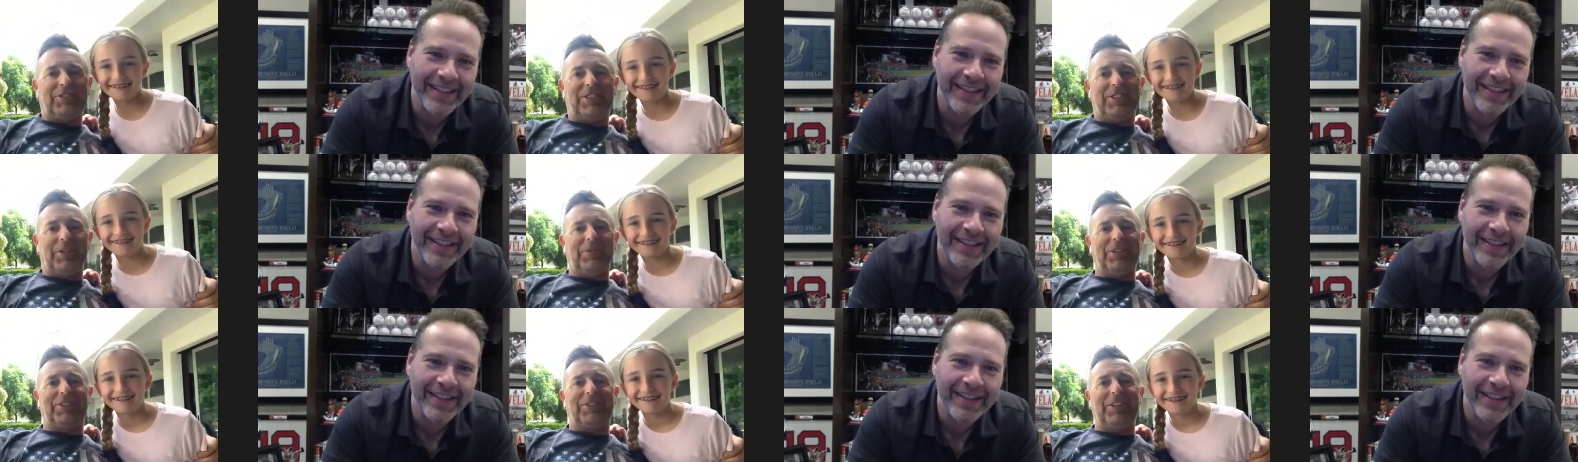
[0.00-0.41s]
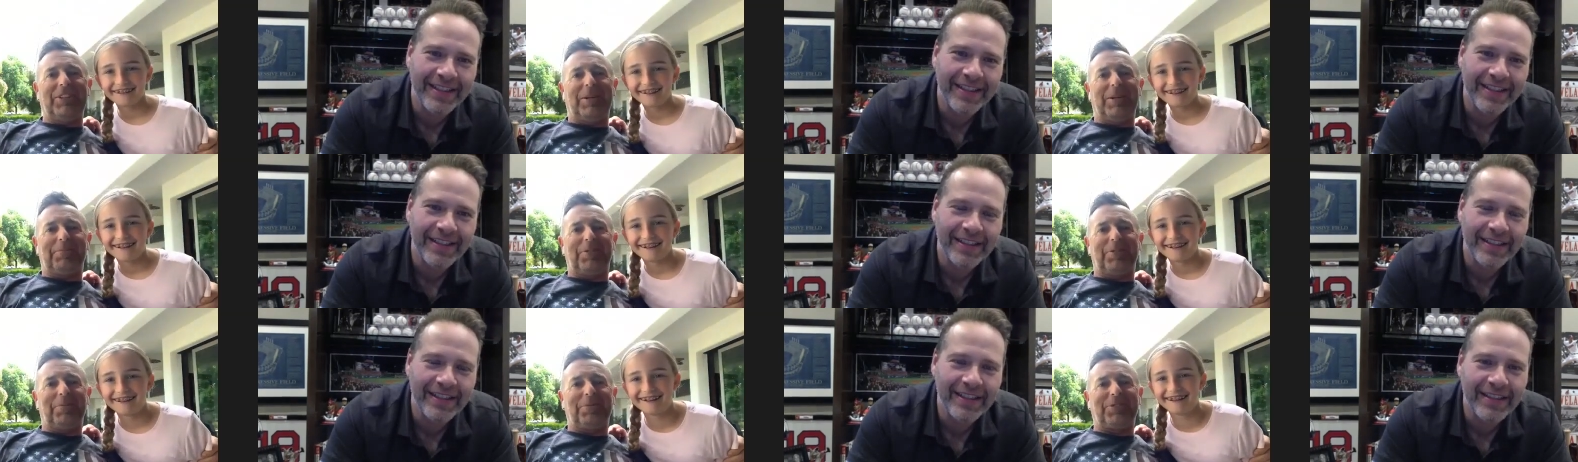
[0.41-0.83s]
Speaker 1: down. She
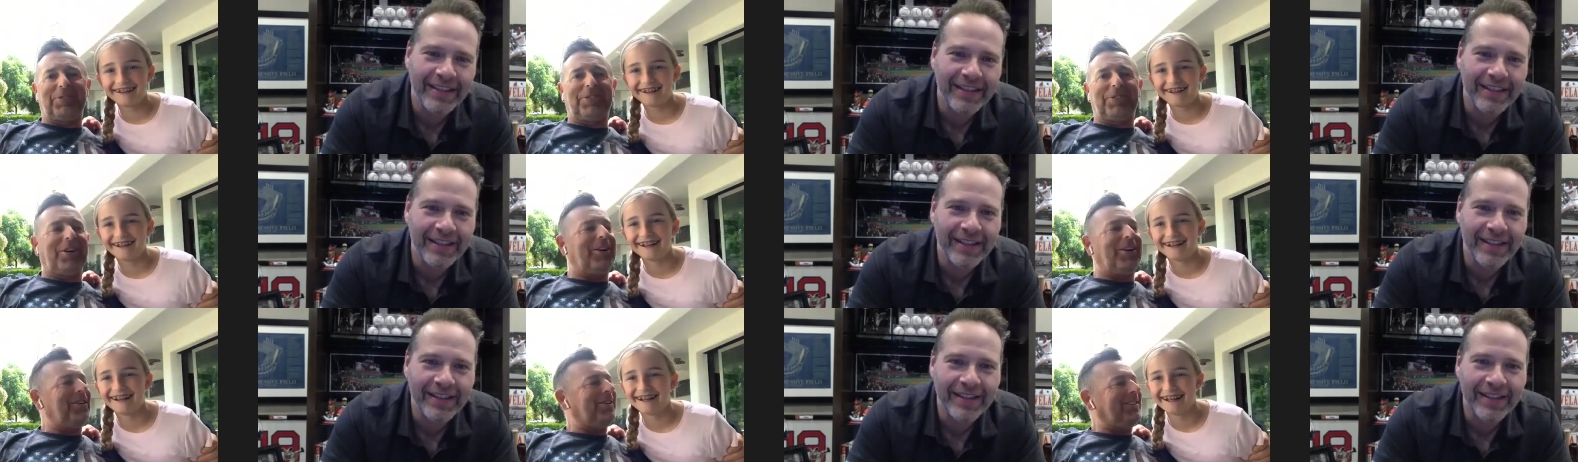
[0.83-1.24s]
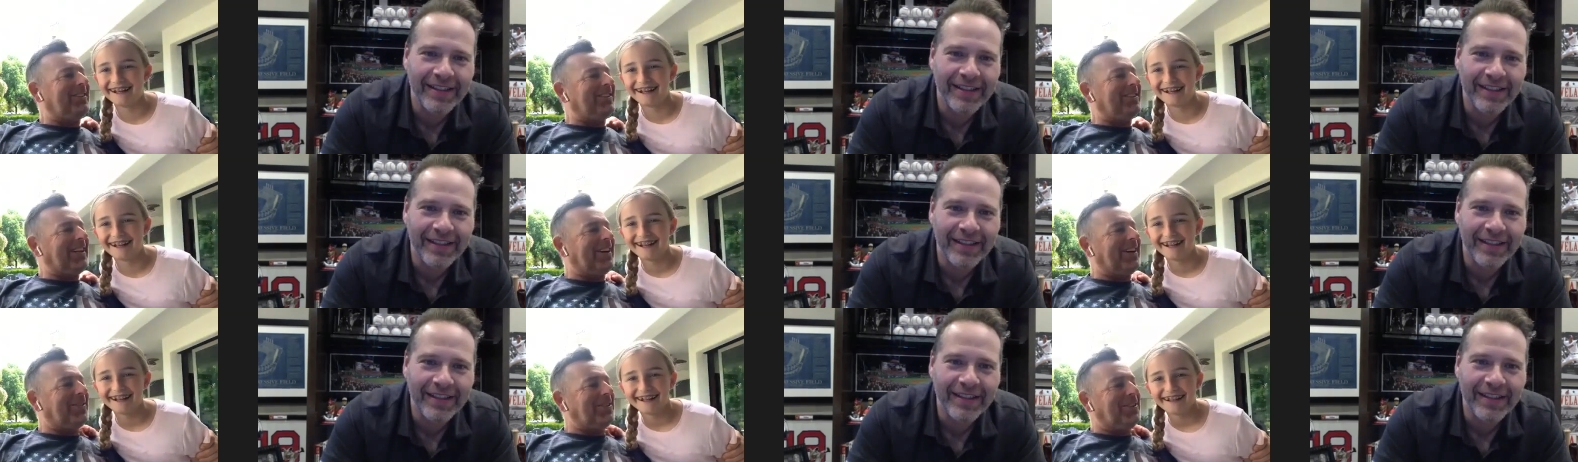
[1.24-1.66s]
said, "What's up,
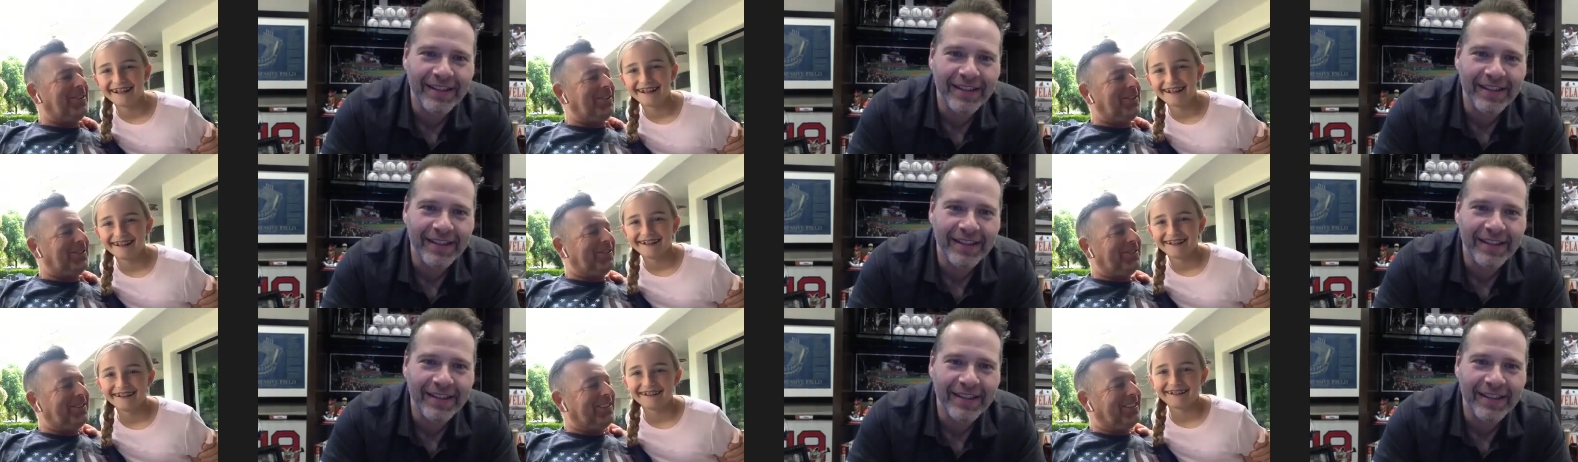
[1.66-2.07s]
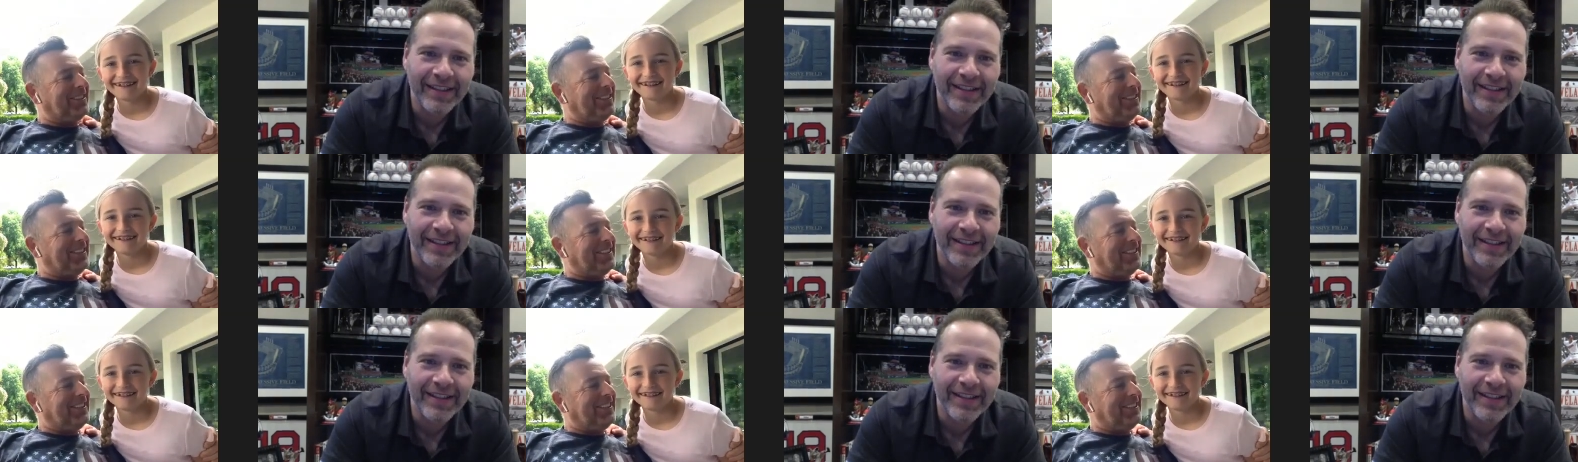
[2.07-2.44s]
superstar? How are you?"